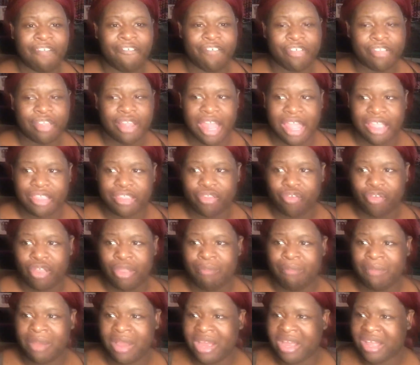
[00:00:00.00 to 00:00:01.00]
like three
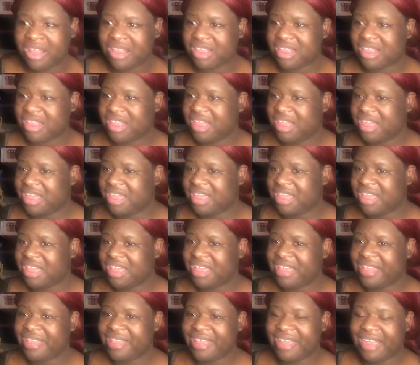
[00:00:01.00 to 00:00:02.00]
months.
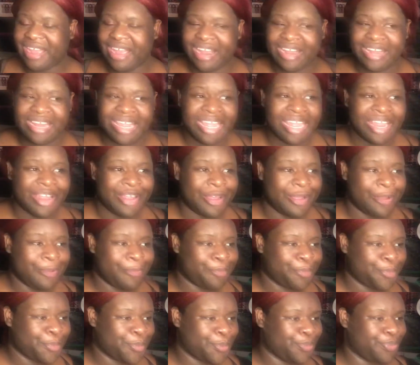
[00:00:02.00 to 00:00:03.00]
And then,